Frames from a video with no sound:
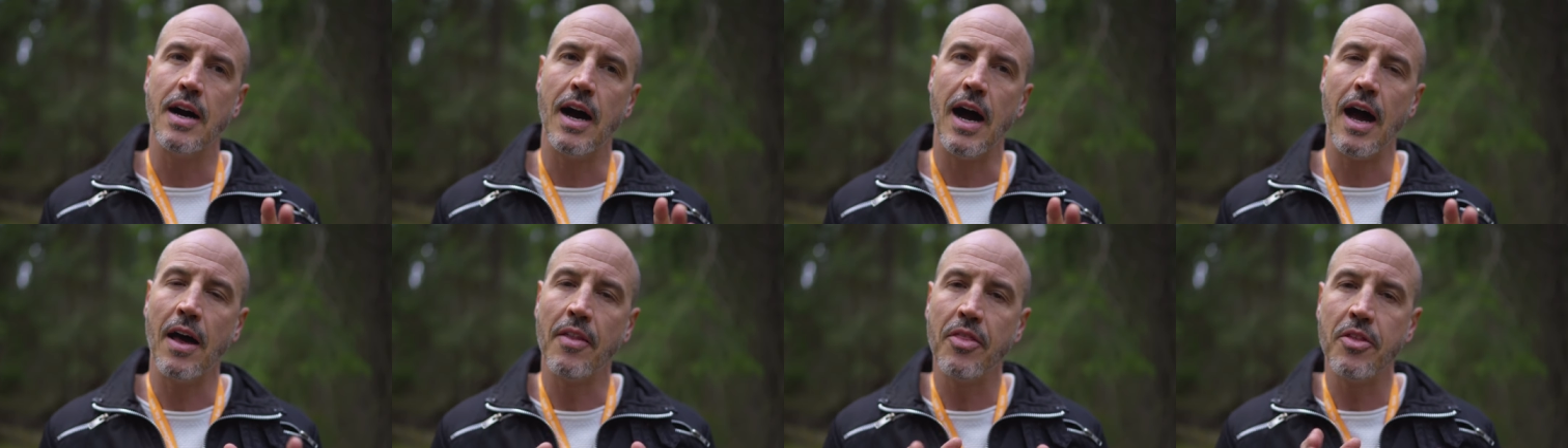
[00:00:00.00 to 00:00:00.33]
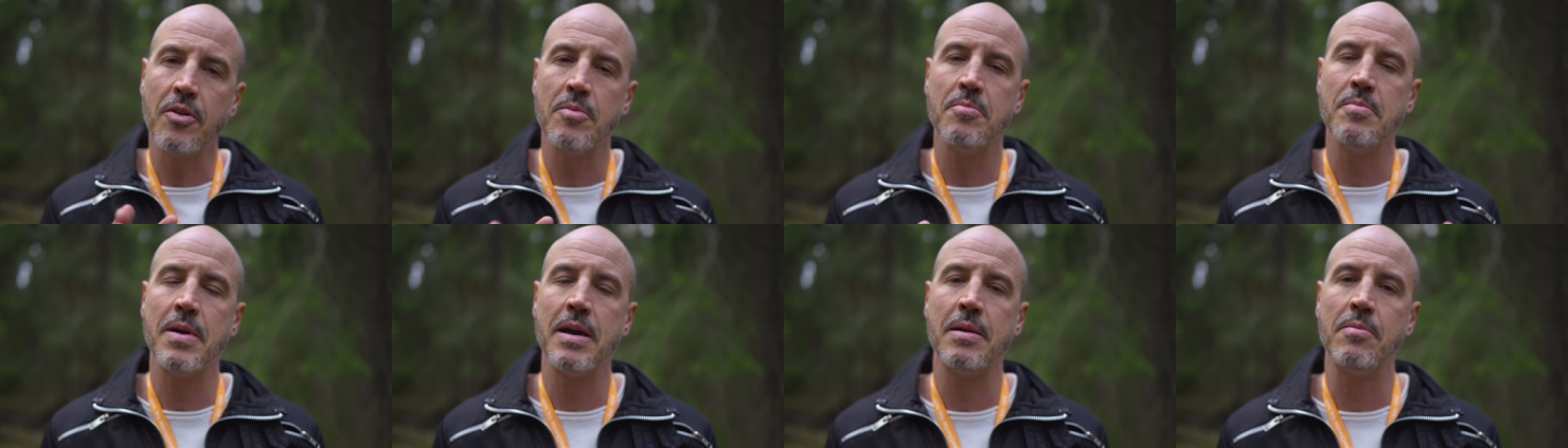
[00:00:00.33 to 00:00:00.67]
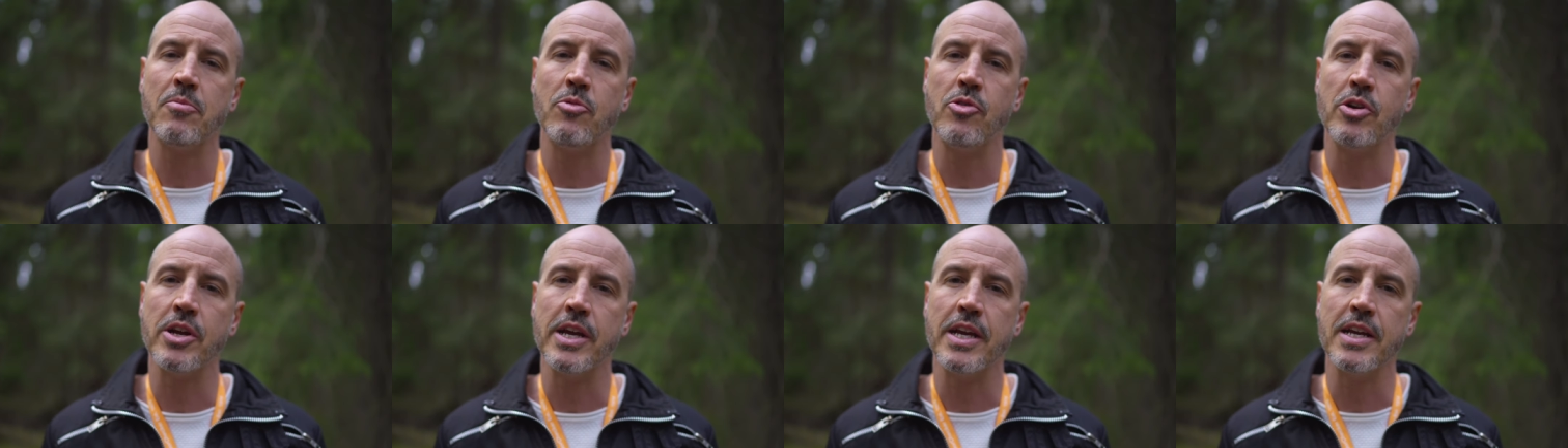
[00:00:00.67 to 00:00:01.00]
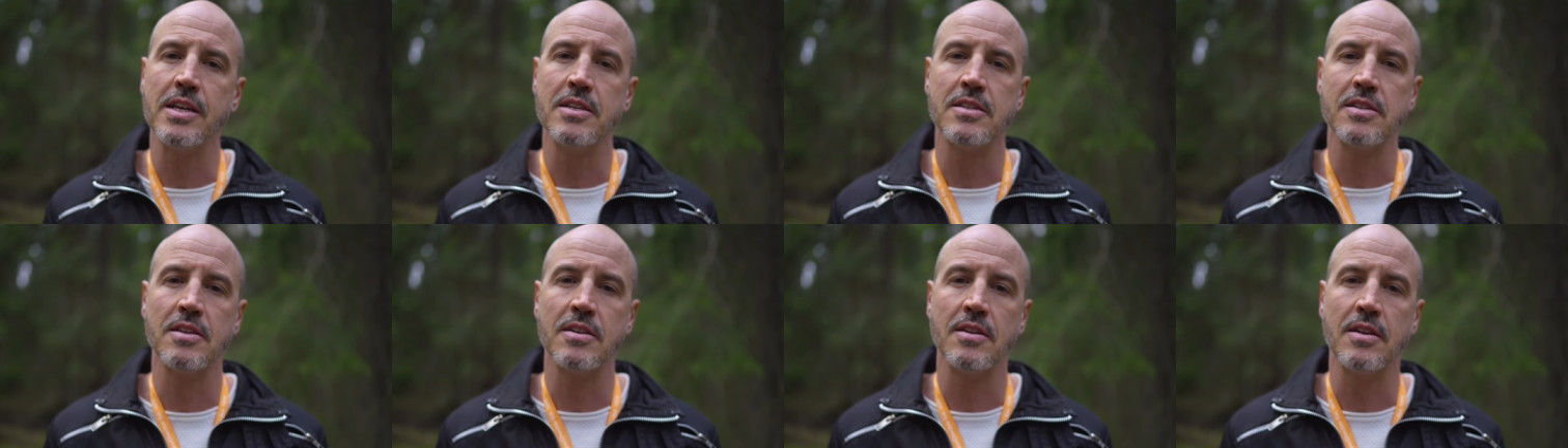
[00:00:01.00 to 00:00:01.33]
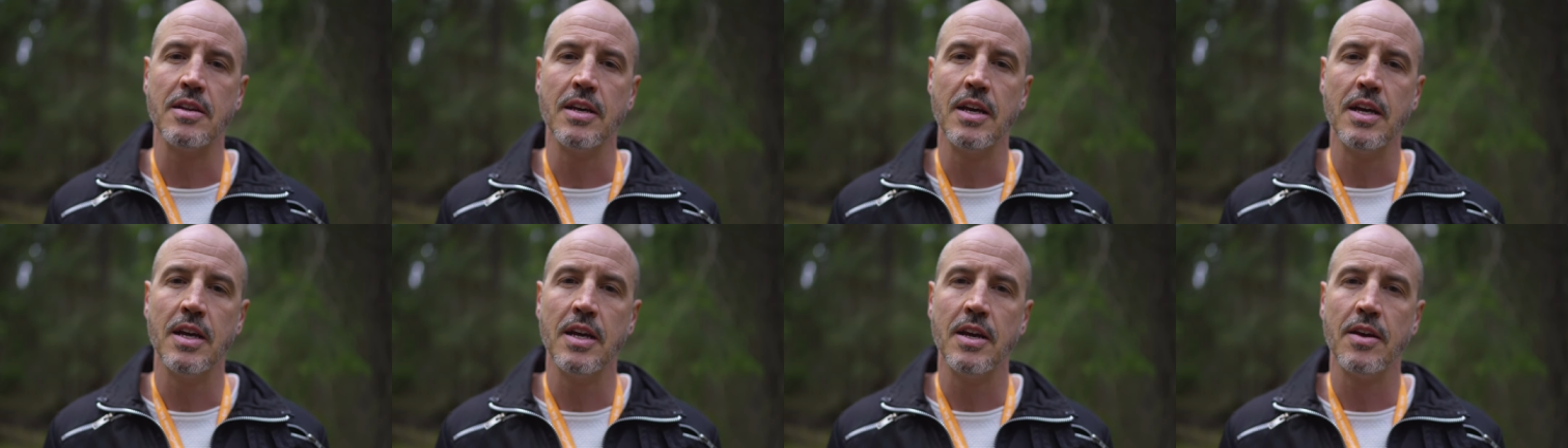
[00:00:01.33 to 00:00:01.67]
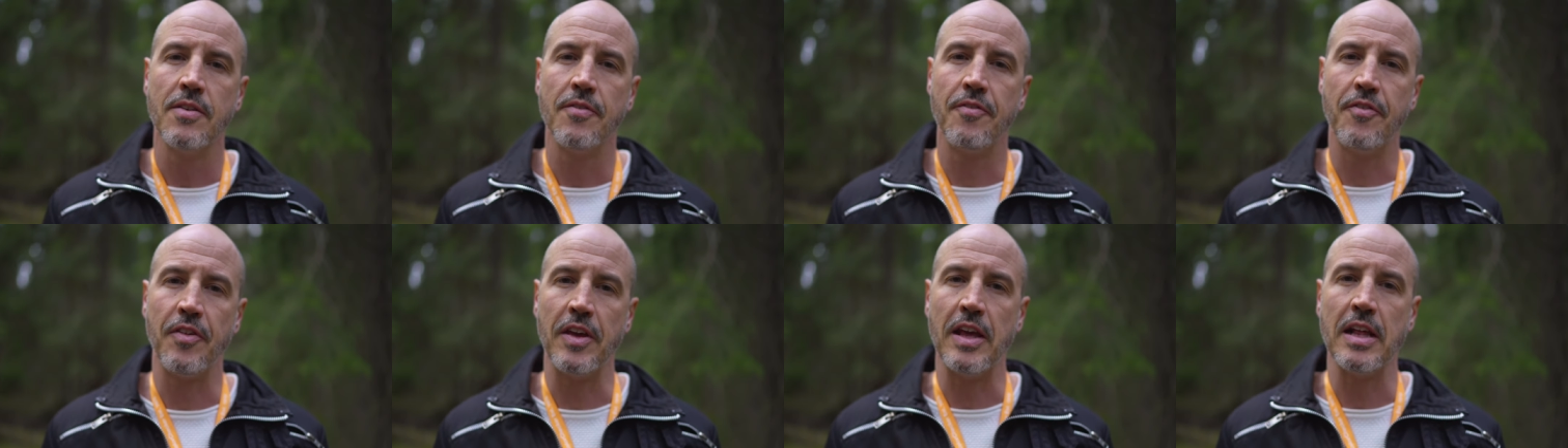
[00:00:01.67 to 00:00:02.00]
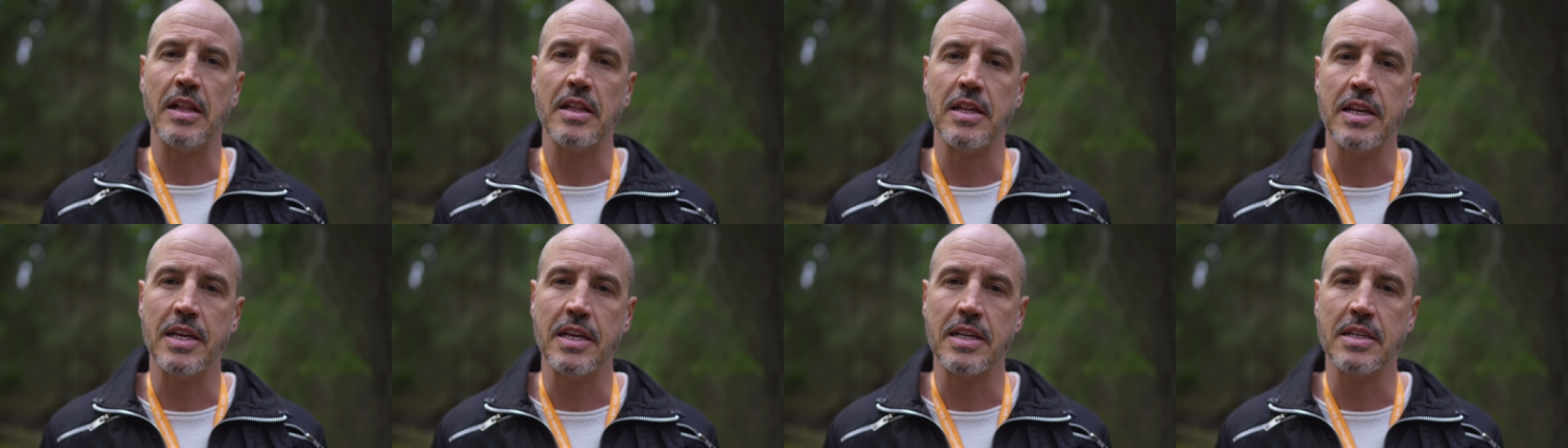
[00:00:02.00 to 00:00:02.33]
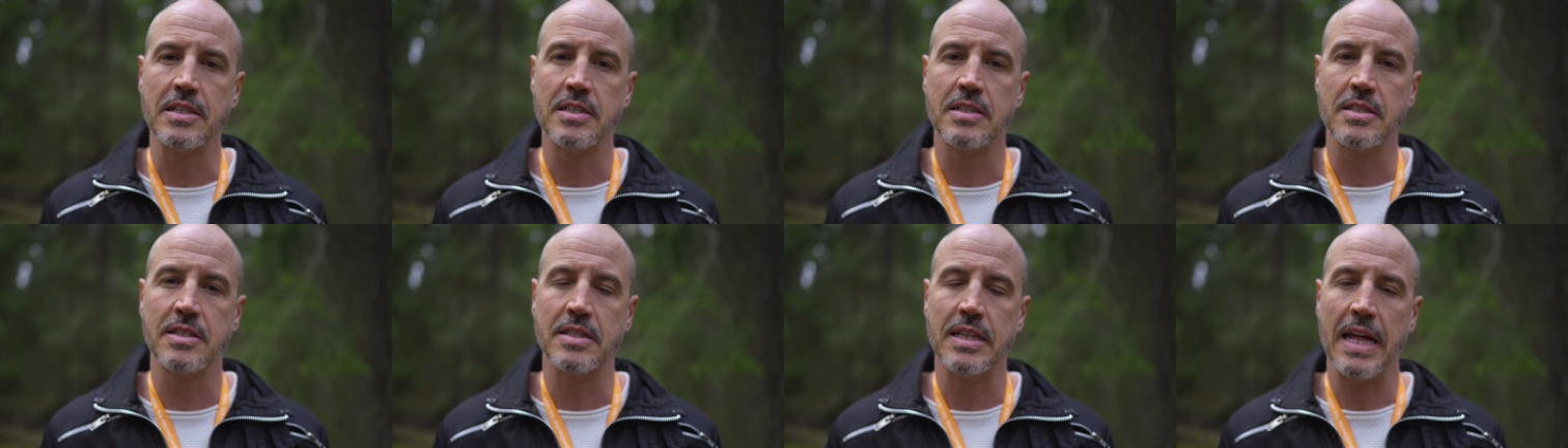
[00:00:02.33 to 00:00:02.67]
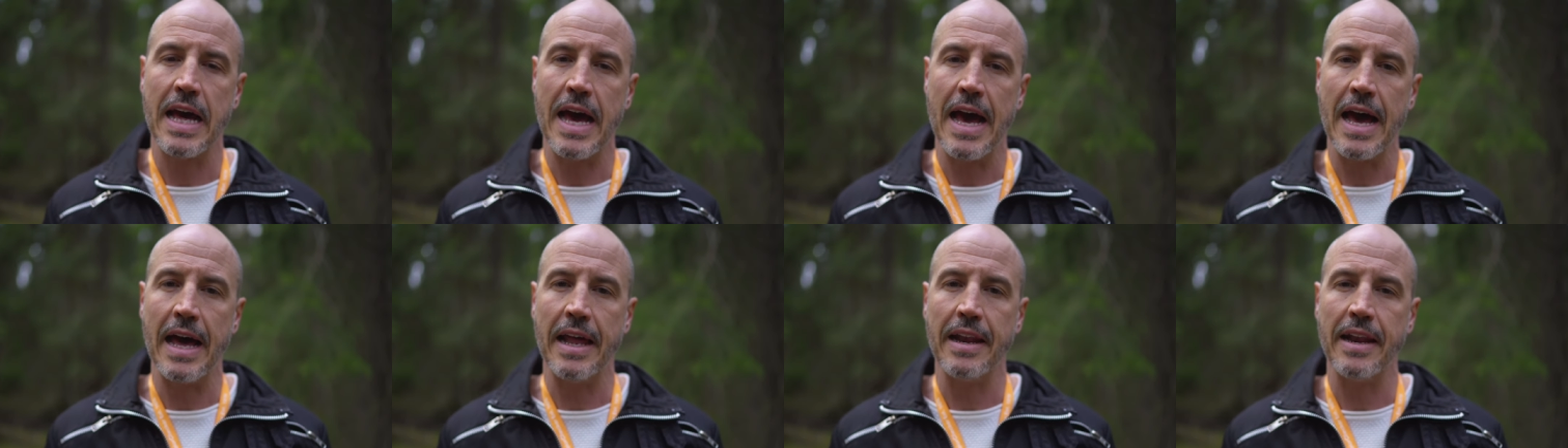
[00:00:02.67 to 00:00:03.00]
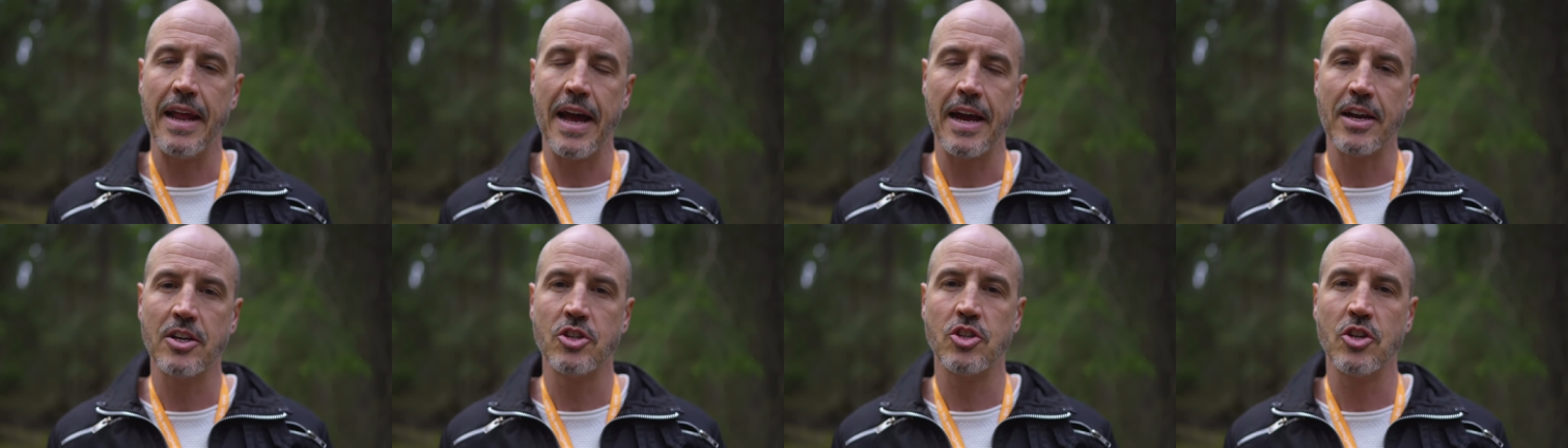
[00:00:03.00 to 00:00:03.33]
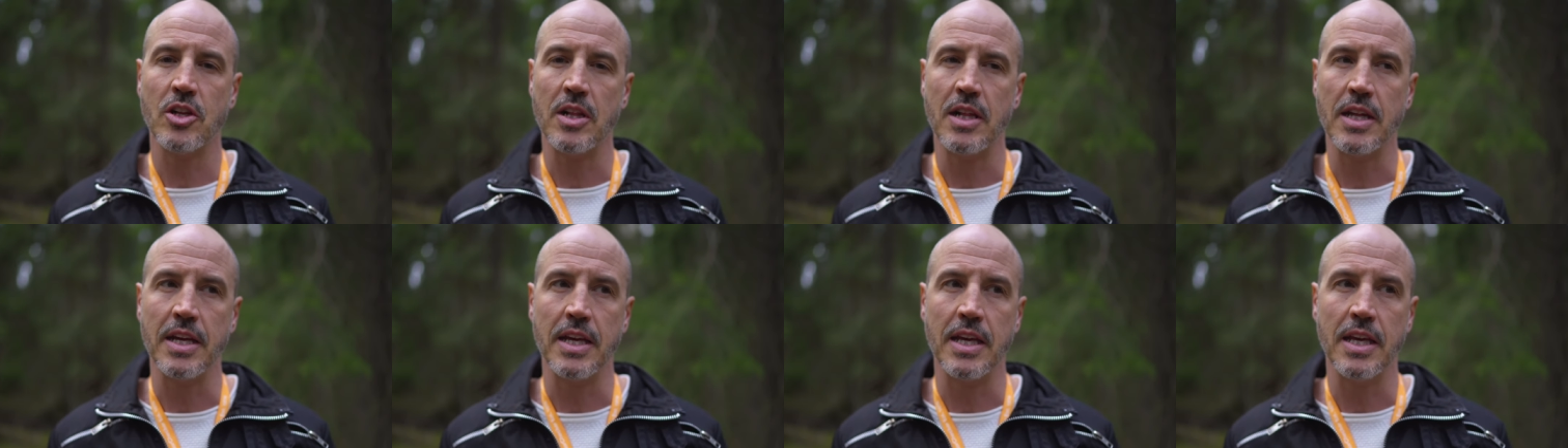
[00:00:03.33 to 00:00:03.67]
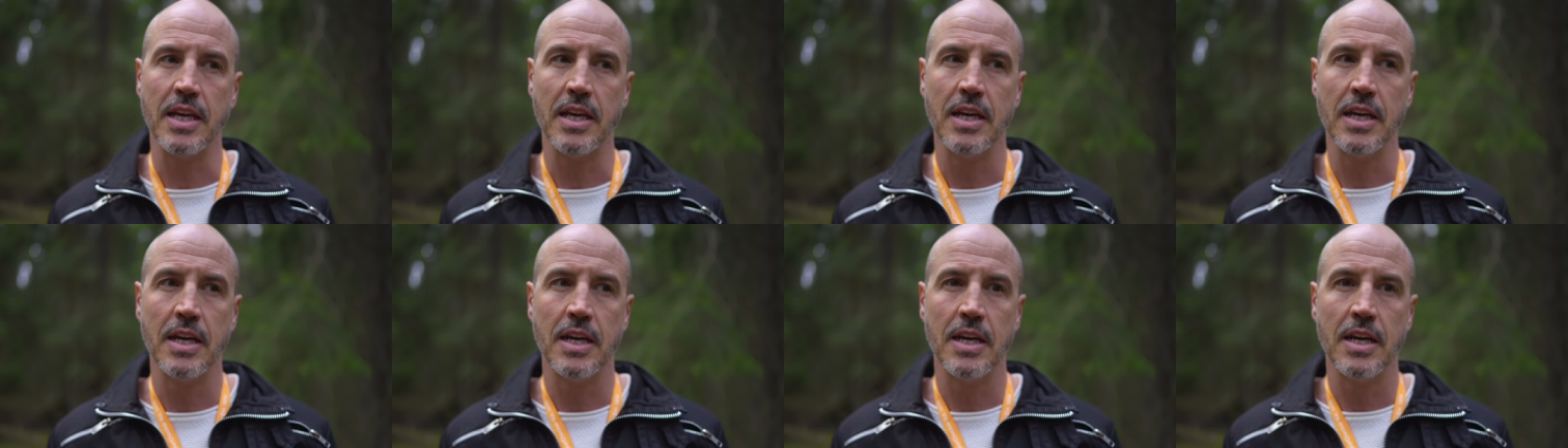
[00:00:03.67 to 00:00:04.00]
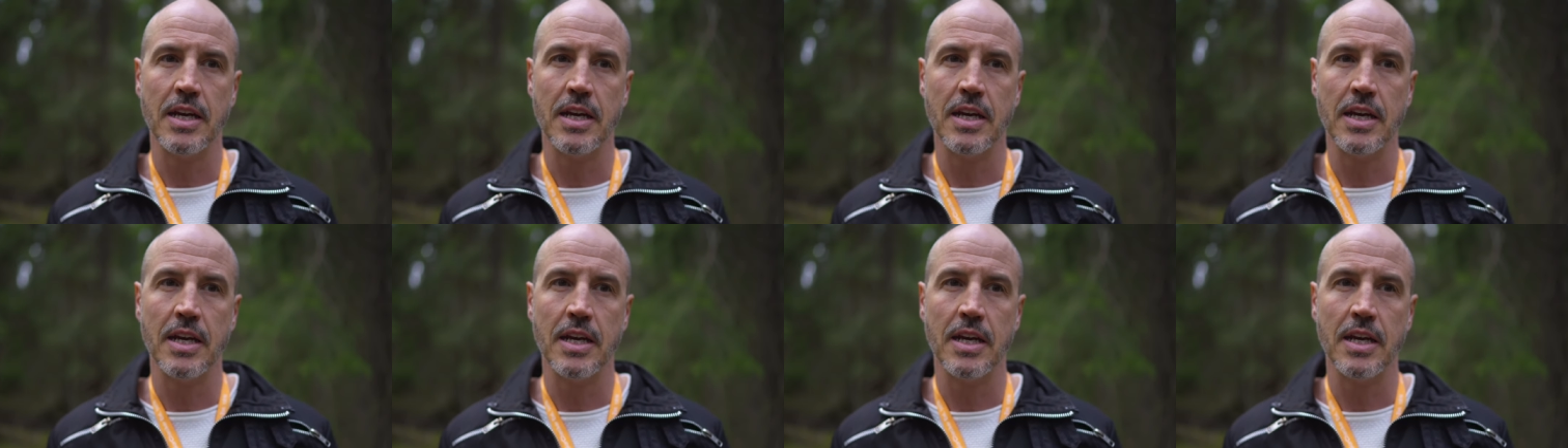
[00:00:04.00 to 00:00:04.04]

other memories and feelings that actually